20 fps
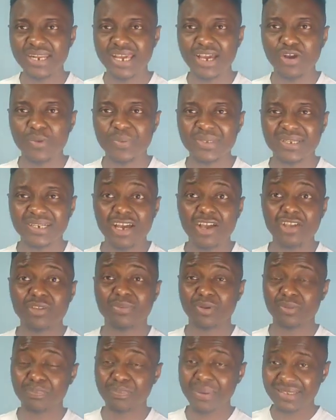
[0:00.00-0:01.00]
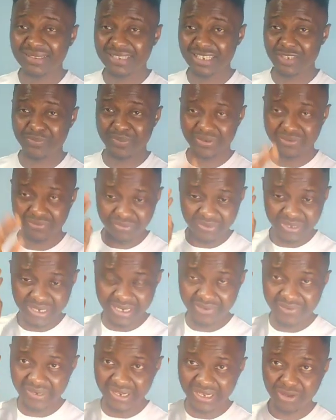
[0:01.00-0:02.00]
There are ups and downs, but Partey has been
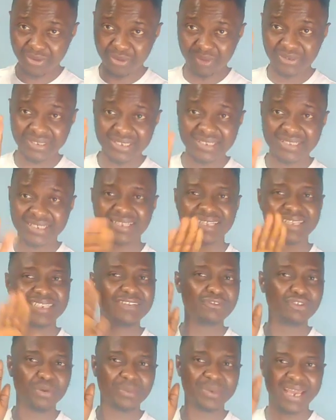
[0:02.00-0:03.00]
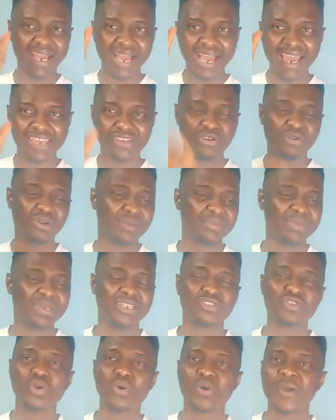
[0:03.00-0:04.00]
really, really consistent and even on the high, you know what I
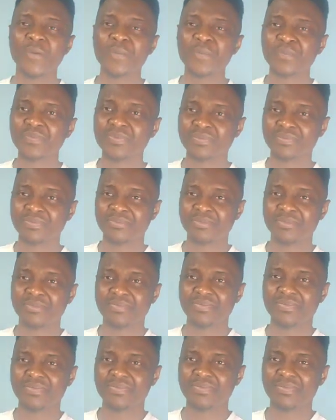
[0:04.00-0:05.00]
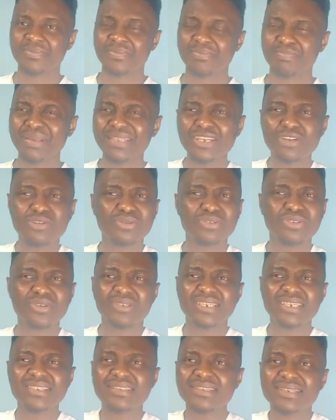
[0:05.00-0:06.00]
mean? So Partey could
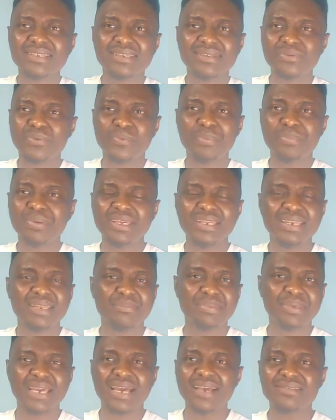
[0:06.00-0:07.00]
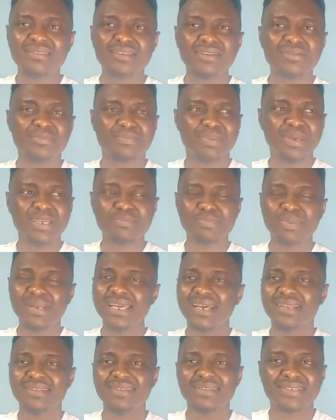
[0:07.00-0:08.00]
just easily be Arsenal's best
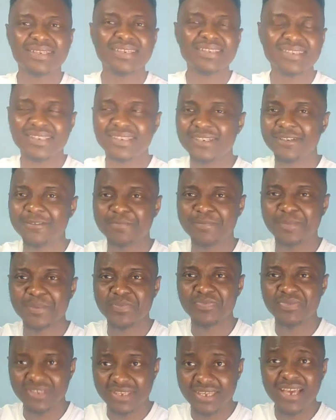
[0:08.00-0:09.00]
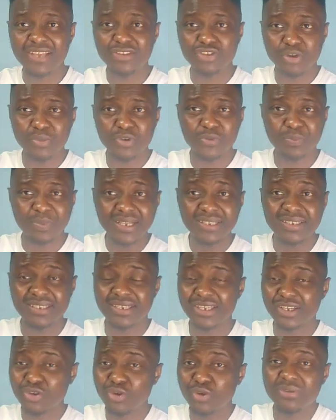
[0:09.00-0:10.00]
player this season. Yeah, Thomas
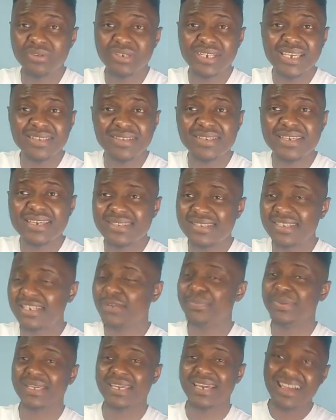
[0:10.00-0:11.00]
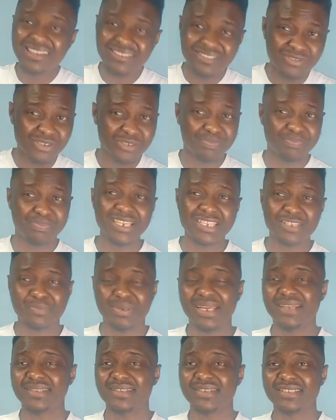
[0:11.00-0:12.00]
Partey, he could easily be Arsenal's
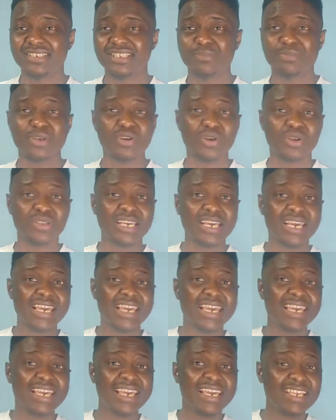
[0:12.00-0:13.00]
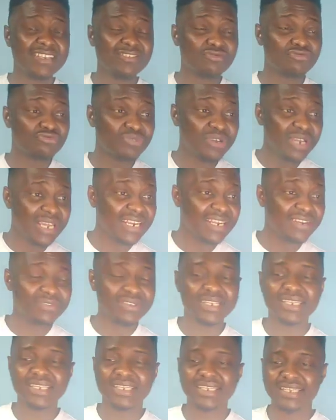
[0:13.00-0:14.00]
best player this season because he's really,
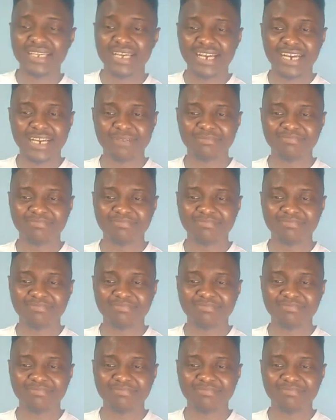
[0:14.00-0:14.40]
really